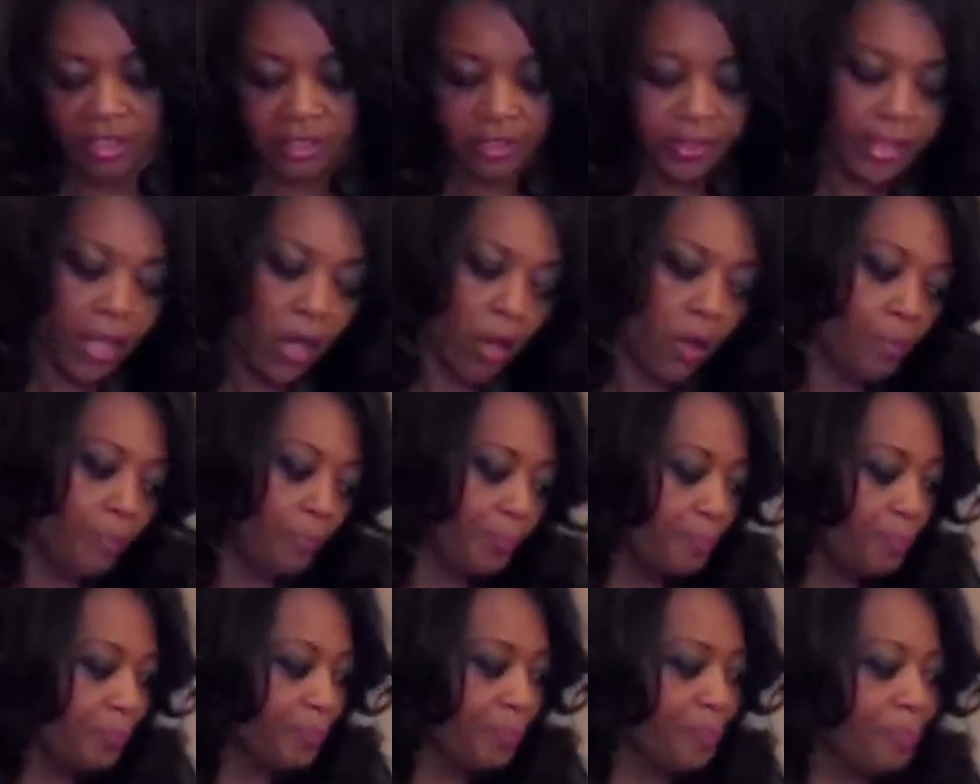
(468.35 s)
So,
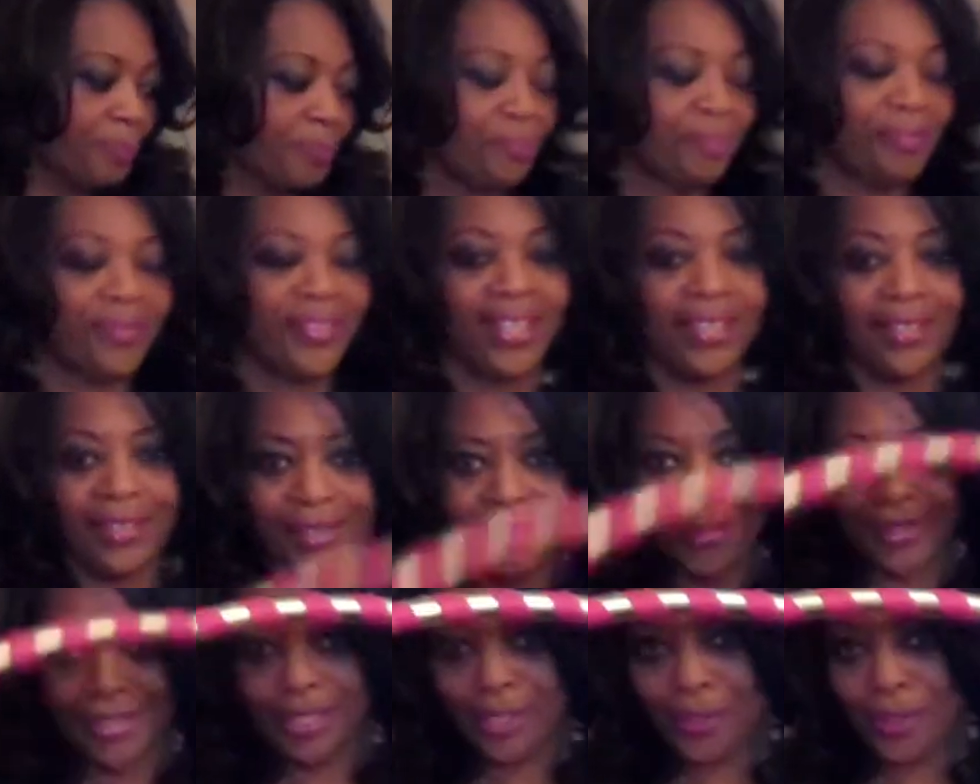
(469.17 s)

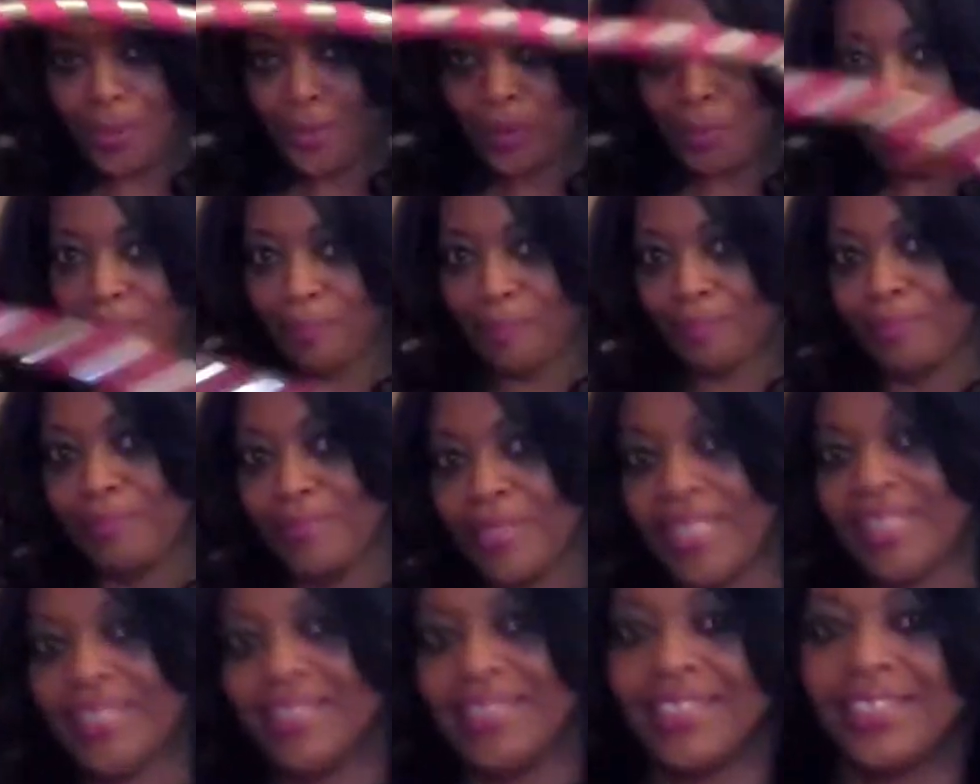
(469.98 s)
get a hoop.
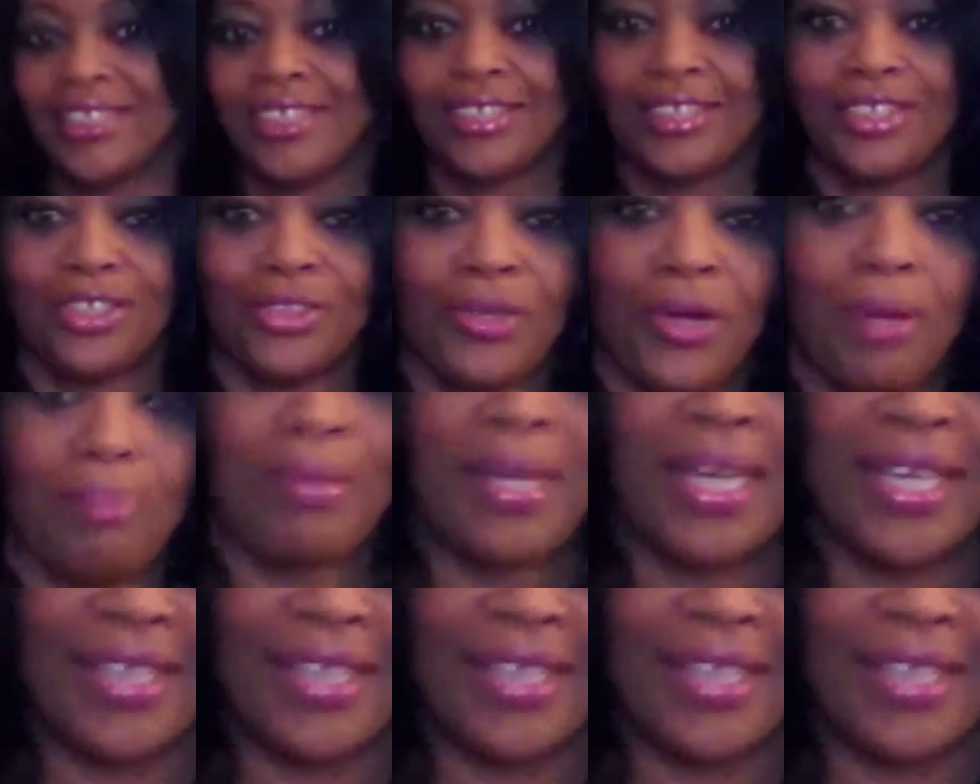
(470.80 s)
Join